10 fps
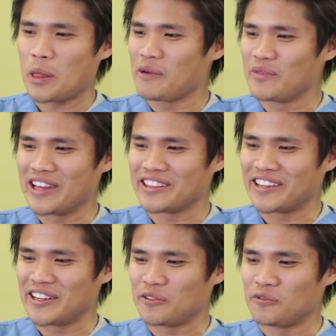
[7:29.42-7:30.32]
I'm not
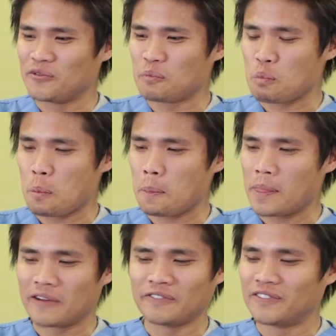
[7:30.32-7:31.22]
a
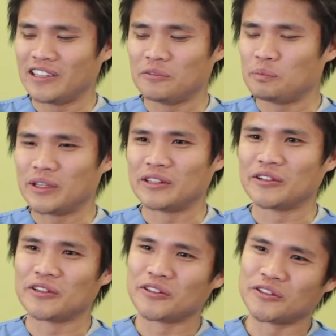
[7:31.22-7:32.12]

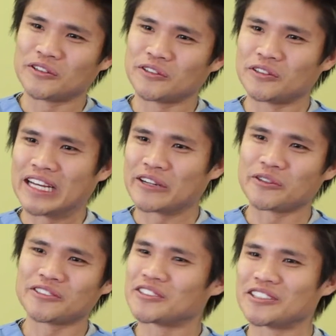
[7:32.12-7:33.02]
Filipino
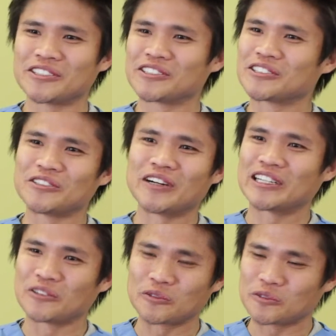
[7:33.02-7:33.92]
language teacher, so
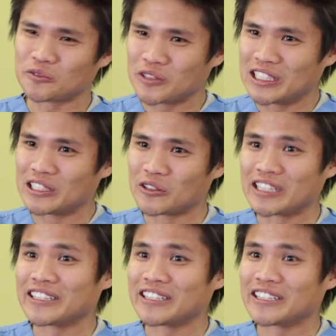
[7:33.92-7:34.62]
I don't really know the